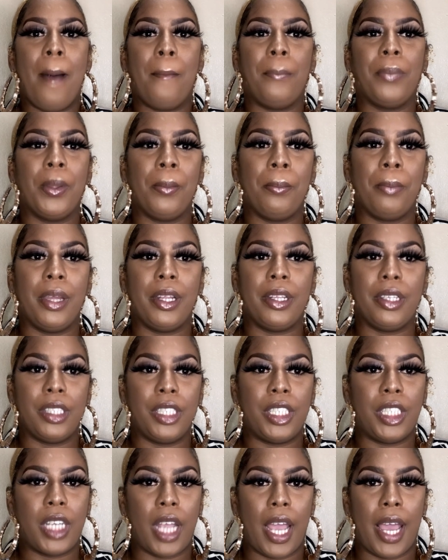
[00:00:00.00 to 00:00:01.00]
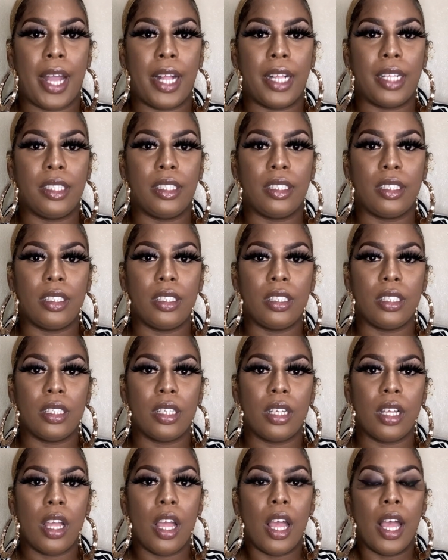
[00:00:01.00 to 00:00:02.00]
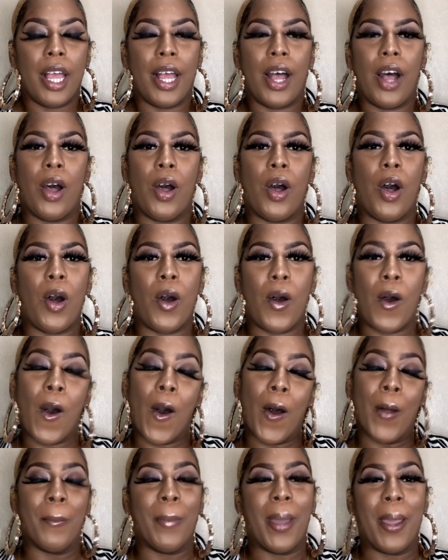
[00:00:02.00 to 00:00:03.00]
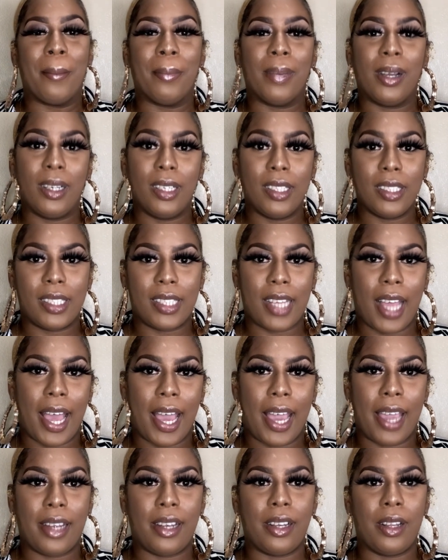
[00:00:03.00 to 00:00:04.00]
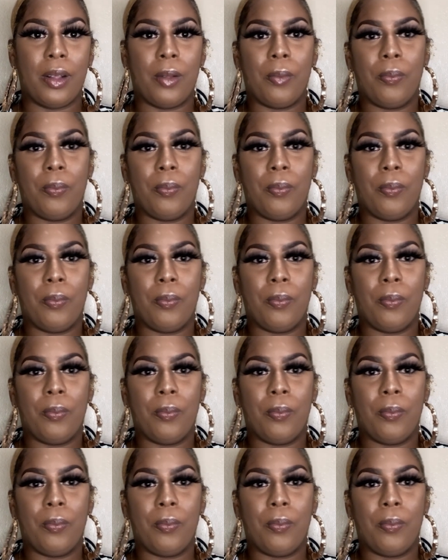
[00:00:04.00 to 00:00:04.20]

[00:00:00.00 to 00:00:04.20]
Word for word: I'm the middle child on my mother's side